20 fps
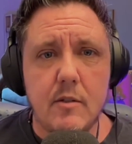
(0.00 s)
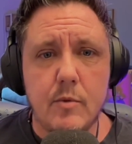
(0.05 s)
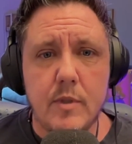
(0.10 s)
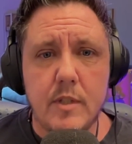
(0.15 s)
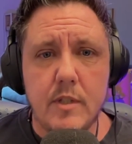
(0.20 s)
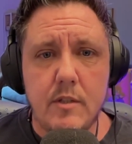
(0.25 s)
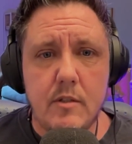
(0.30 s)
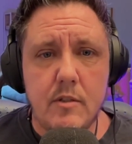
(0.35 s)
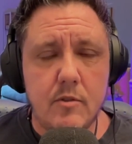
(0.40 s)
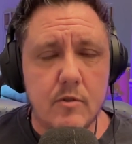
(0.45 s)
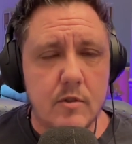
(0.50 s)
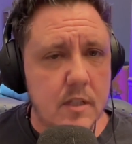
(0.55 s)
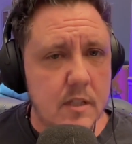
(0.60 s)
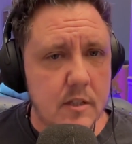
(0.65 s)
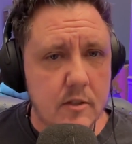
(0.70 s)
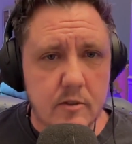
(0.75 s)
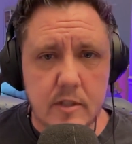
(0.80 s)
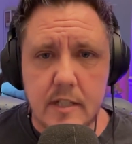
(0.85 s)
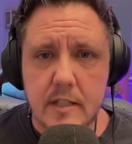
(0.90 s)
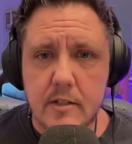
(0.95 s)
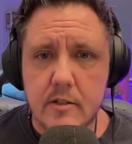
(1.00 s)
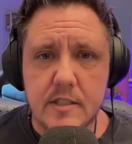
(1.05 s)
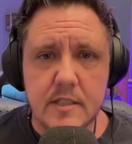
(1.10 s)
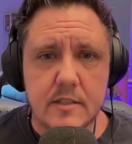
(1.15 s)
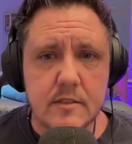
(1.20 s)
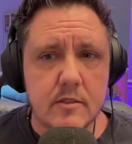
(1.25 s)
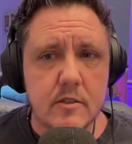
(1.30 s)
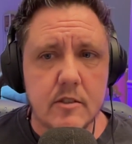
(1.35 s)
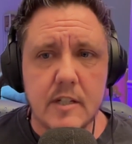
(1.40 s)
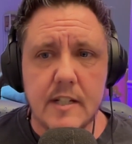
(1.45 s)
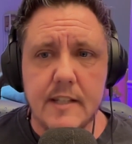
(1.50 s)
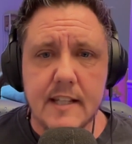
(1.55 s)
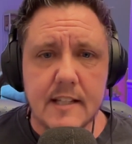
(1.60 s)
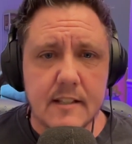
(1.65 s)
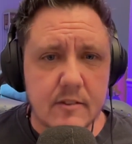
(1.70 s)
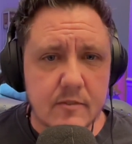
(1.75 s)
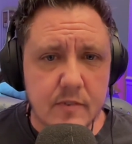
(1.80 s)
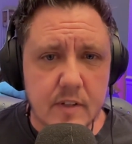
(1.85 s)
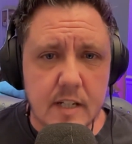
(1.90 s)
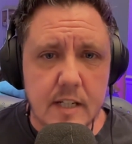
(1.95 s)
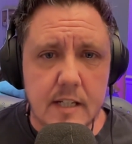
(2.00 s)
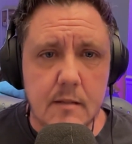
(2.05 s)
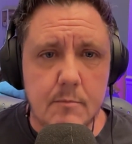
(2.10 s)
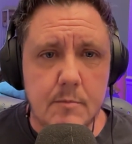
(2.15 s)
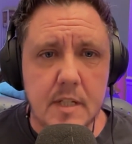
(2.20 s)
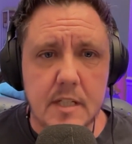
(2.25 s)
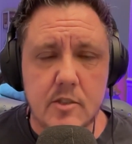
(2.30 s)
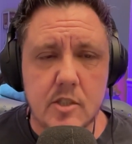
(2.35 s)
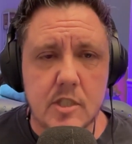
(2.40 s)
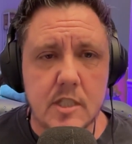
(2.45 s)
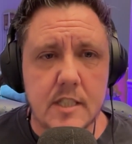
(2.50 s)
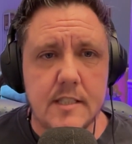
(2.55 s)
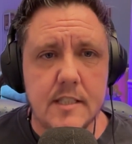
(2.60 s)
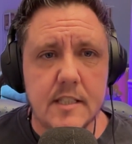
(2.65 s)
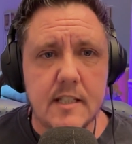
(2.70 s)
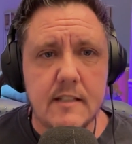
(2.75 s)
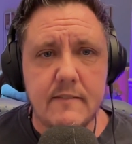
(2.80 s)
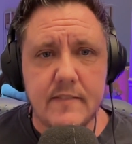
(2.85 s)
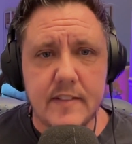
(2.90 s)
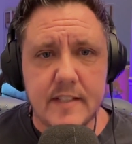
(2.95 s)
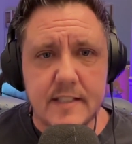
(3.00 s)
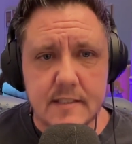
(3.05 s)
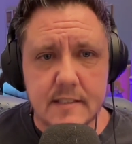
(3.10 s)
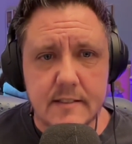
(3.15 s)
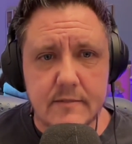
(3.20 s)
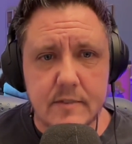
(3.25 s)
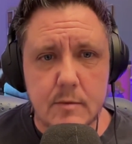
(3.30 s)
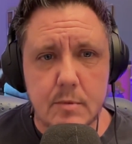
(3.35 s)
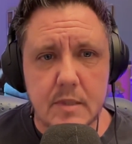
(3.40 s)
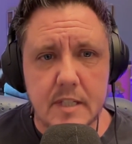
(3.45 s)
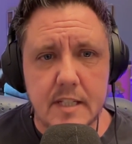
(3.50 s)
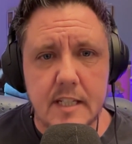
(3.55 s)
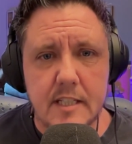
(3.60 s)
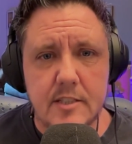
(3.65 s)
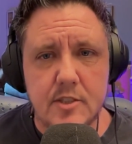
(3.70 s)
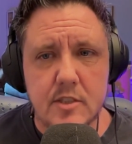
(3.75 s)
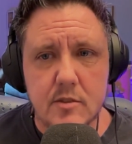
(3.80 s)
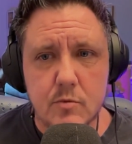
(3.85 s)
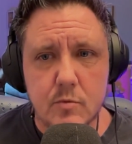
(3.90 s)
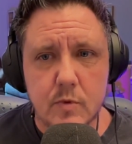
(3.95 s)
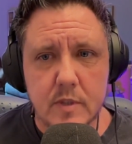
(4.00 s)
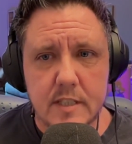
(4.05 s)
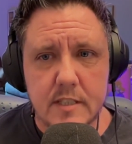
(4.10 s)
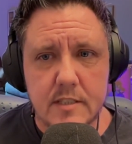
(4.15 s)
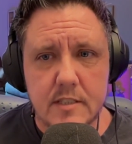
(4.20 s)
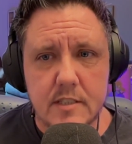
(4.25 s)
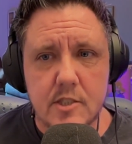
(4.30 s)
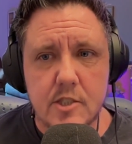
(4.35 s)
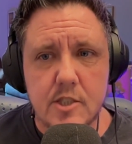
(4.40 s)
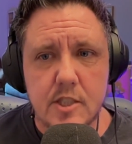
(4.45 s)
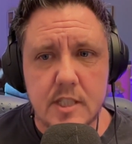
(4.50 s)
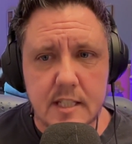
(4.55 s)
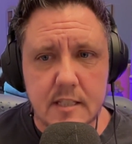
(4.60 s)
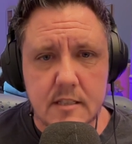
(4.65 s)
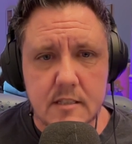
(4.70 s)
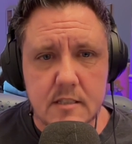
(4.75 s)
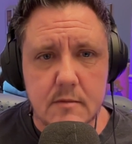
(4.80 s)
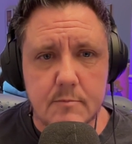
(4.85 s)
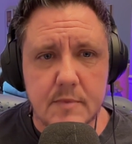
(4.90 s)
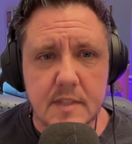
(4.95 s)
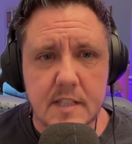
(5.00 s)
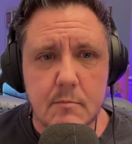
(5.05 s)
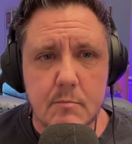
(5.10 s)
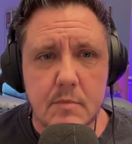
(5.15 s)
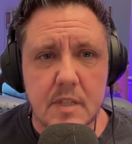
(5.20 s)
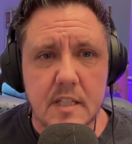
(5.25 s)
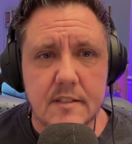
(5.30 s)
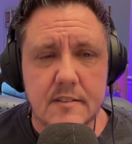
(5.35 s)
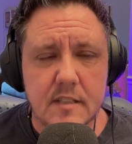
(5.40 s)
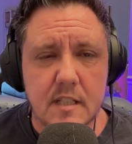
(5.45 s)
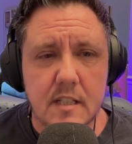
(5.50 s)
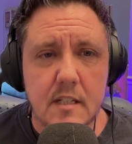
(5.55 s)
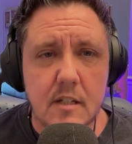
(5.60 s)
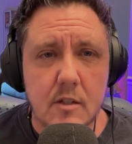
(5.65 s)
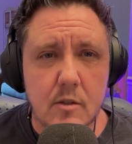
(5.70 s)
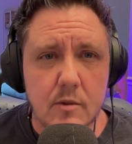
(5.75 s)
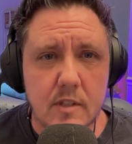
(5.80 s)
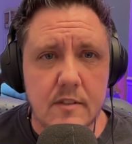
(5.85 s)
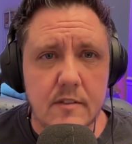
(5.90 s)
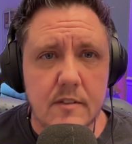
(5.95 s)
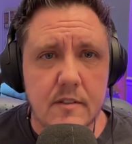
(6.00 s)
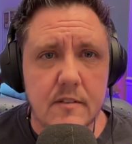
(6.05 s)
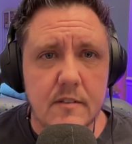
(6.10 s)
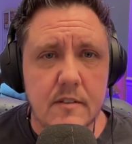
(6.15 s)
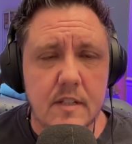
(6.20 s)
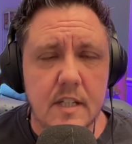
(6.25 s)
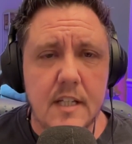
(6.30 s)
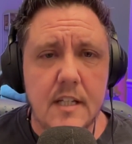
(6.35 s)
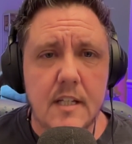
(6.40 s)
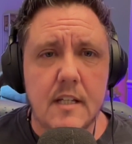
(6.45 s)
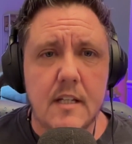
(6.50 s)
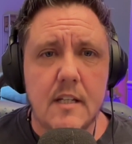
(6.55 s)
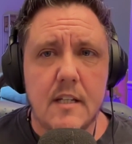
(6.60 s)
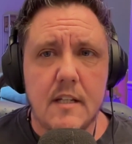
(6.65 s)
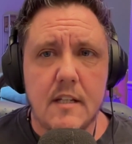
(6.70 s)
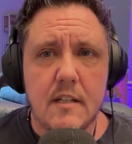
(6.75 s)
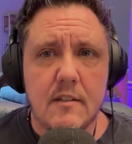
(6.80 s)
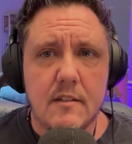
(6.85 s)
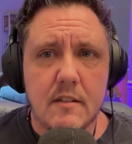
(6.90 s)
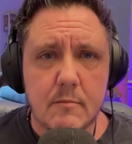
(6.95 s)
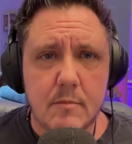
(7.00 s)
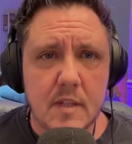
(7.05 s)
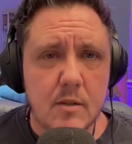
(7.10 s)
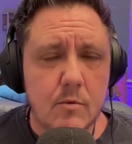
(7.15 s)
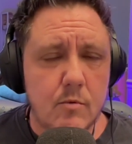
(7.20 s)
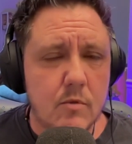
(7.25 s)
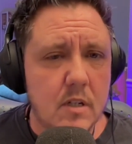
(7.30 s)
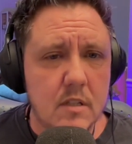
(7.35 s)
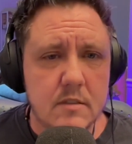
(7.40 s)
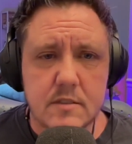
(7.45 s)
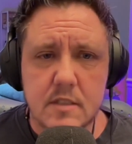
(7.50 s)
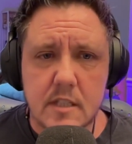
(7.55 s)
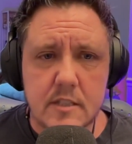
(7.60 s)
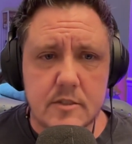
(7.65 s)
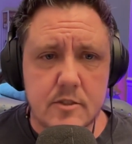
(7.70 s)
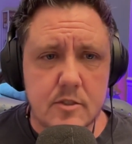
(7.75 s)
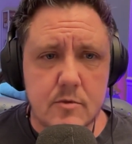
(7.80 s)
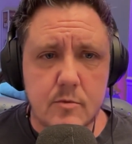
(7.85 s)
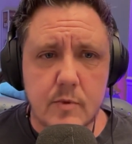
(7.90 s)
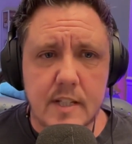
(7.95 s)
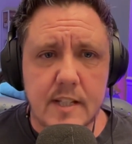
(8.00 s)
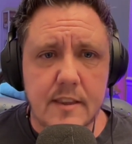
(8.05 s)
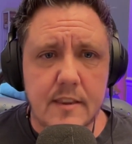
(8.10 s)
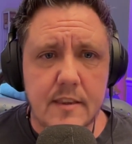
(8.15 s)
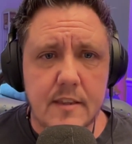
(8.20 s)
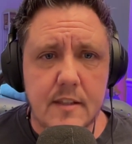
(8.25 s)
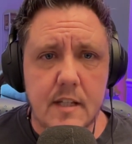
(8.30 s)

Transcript: And you can agree or disagree. That's fine. I'm not trying to convince everybody. I just wanted to share something because I know this is something we're all touched with.